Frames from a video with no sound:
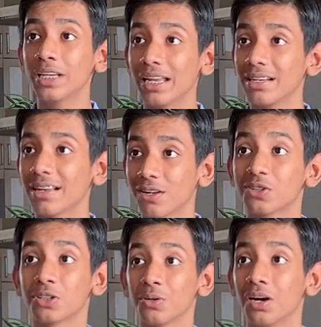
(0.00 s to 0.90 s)
get in
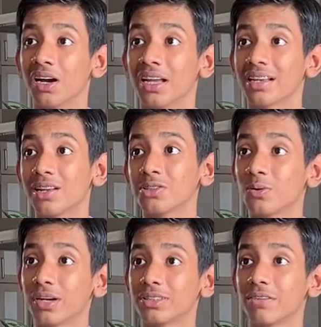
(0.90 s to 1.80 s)
Katsua, and
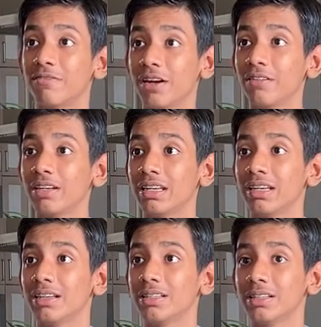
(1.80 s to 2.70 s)
Katsua is a very